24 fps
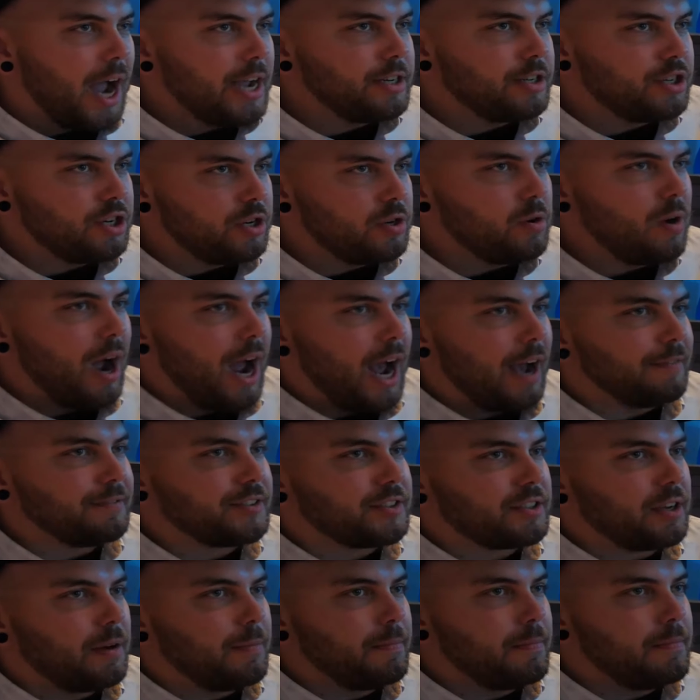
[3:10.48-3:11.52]
I do have
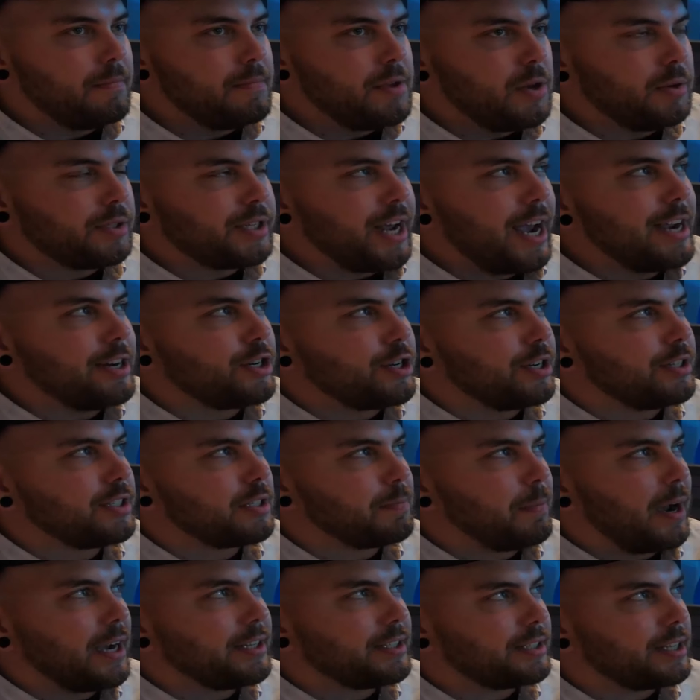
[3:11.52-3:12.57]
some
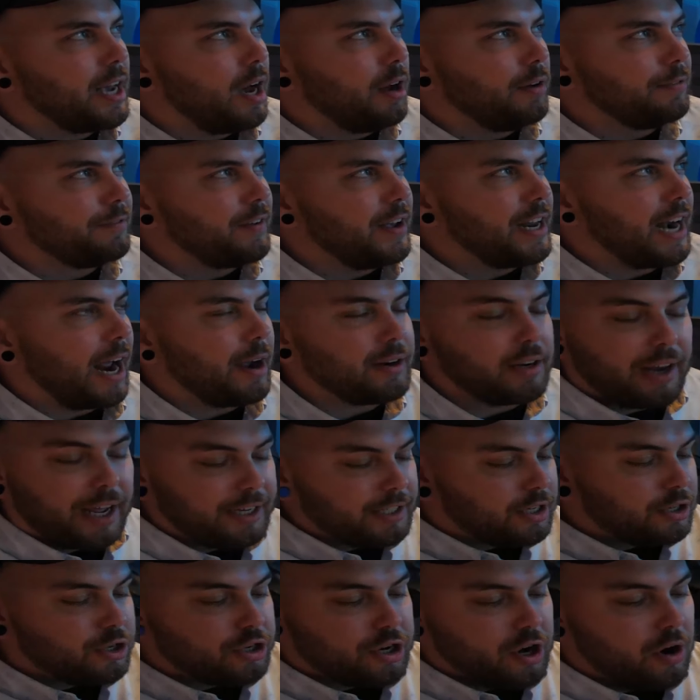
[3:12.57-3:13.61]
mutations myself, and I'd
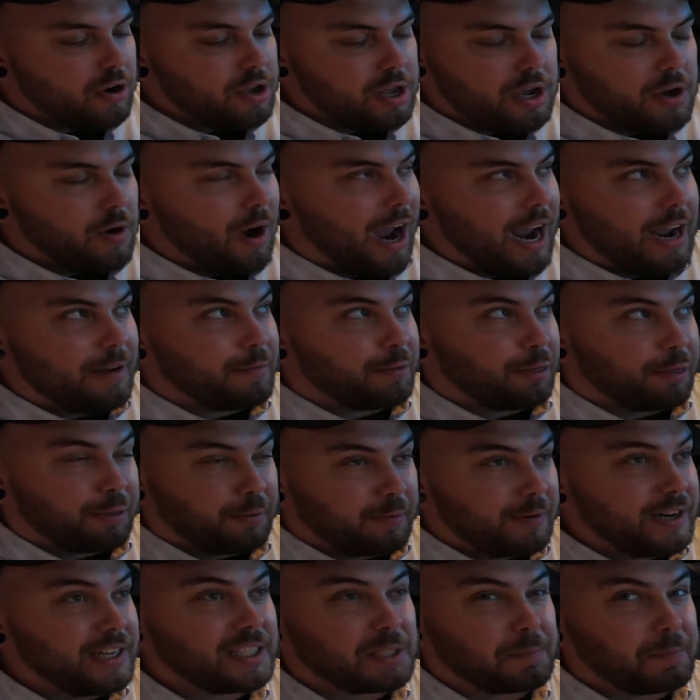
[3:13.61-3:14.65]
like to show you. I have
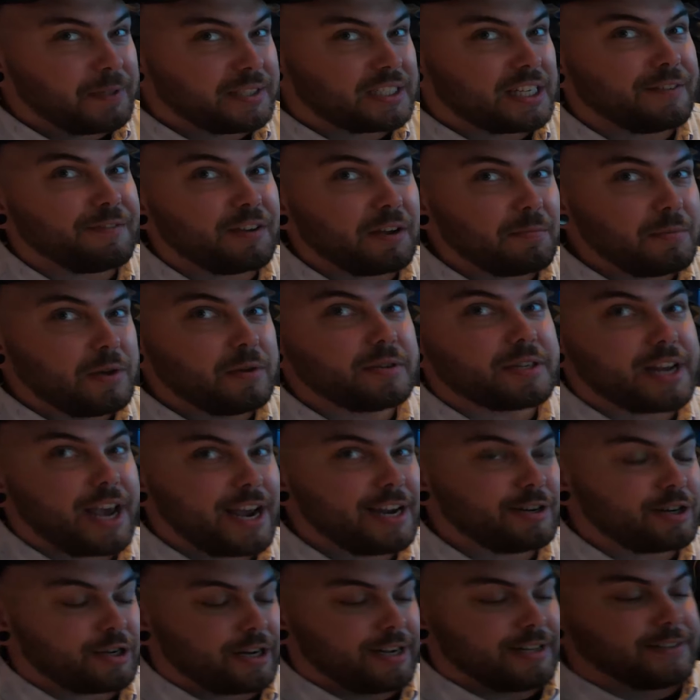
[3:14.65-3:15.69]
three specific
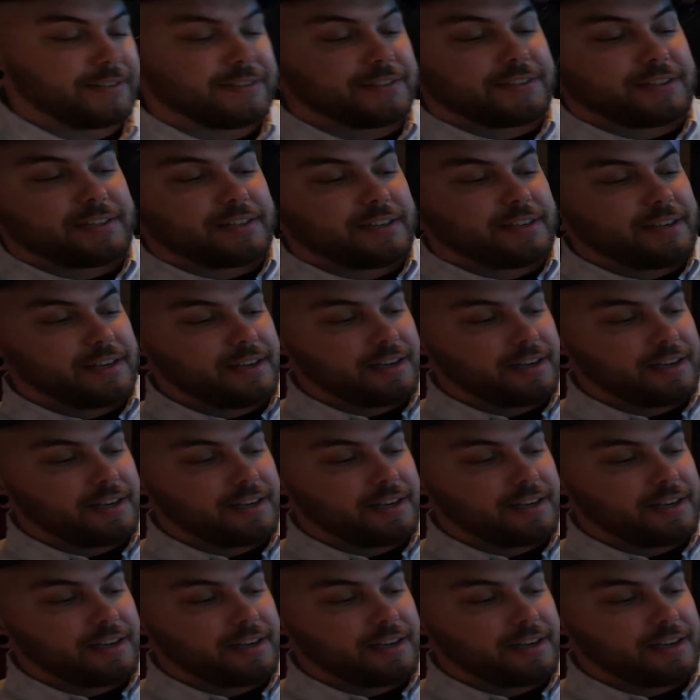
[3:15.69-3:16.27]
mutations